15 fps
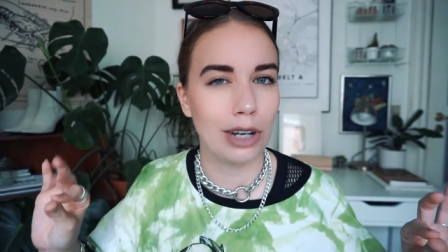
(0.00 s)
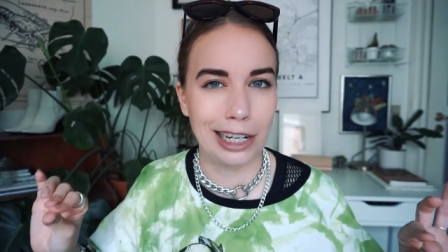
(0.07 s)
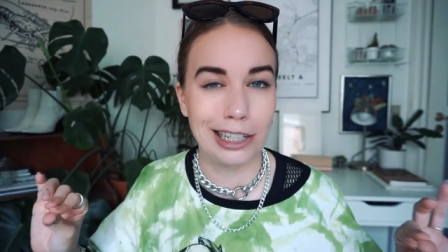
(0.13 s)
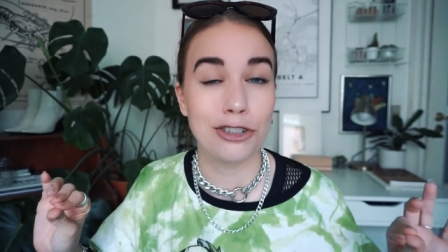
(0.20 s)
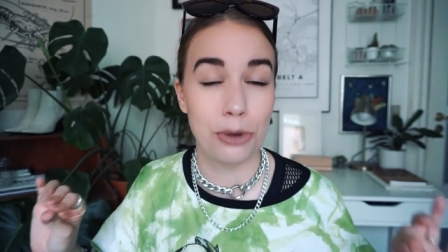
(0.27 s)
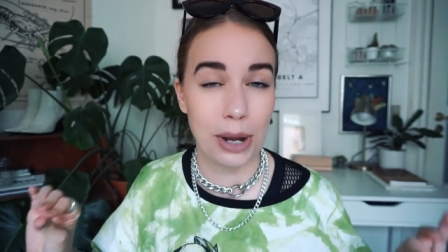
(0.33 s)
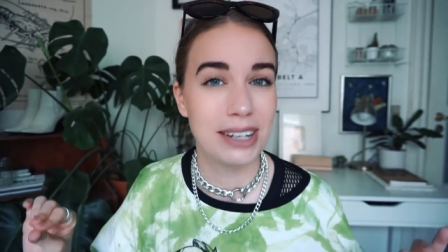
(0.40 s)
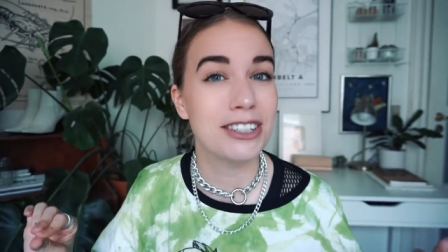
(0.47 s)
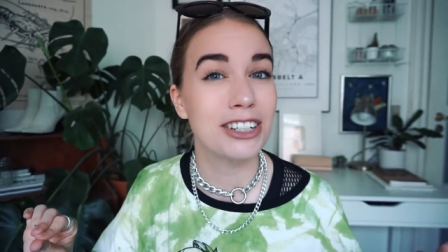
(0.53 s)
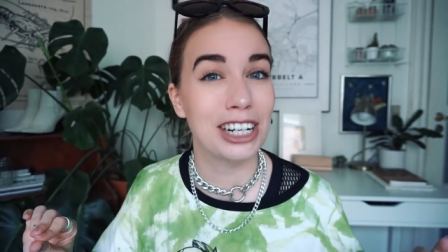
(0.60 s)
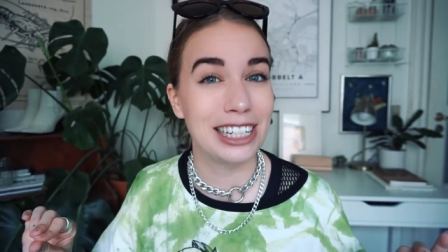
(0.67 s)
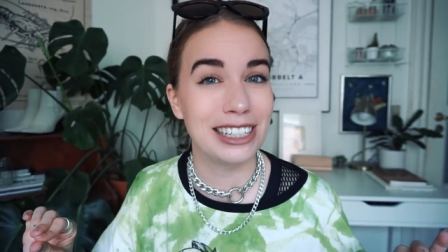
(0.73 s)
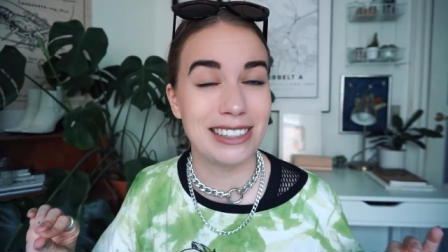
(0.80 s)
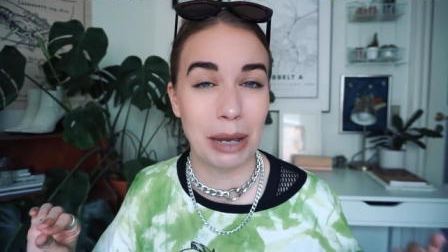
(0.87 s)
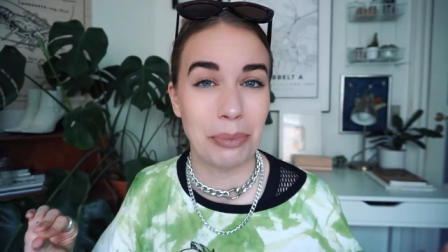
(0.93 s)
like
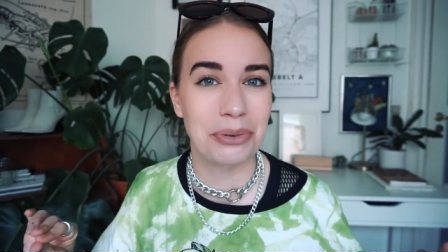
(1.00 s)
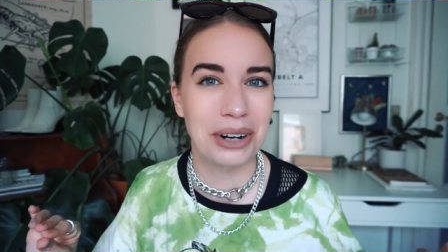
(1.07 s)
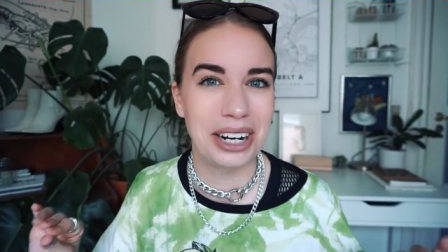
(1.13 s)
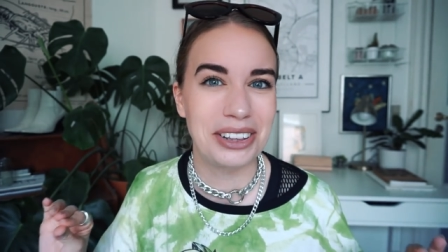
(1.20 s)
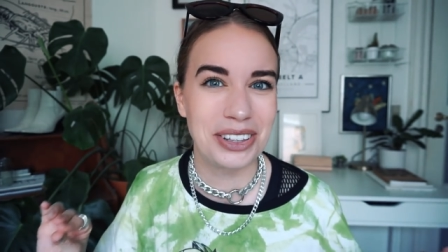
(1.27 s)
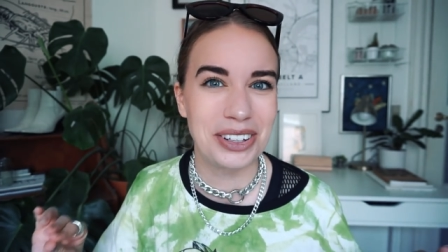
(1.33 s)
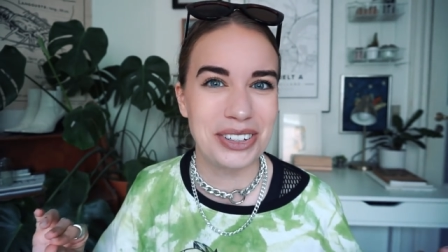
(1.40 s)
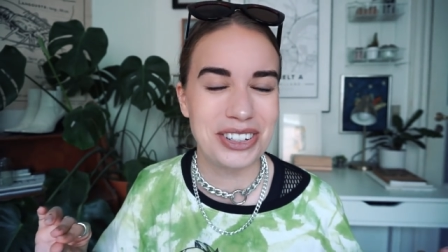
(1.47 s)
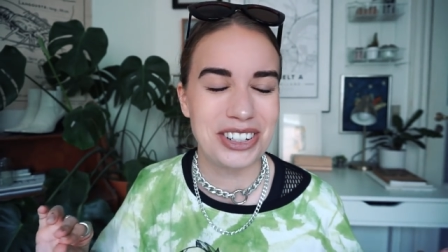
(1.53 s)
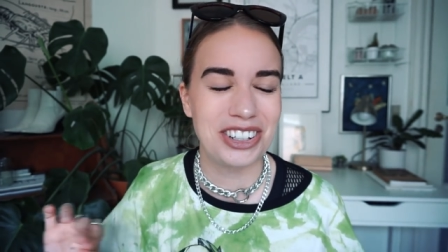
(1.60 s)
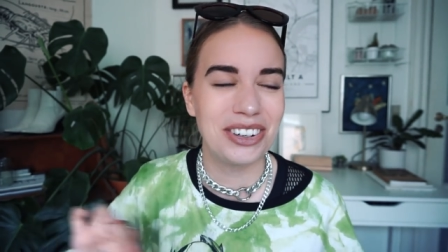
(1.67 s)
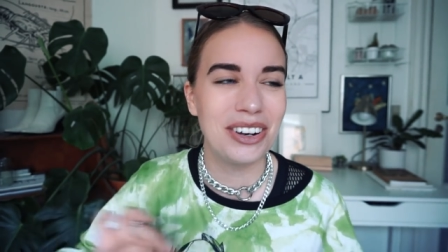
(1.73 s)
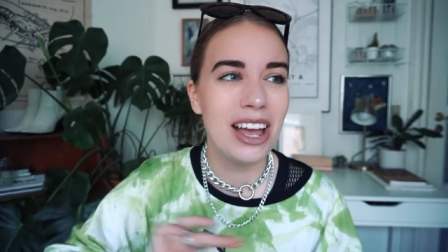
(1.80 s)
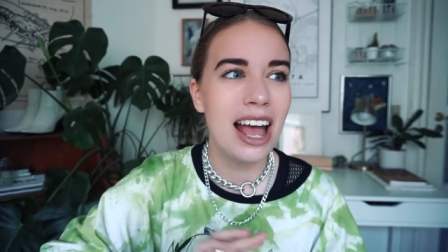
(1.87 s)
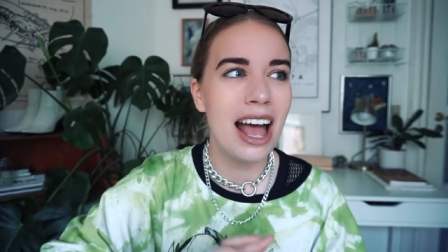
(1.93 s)
drastically separate those
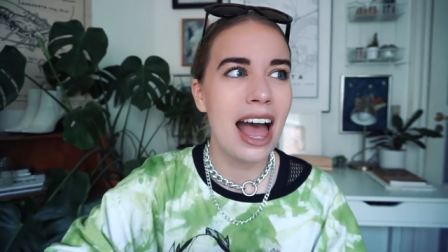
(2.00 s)
two.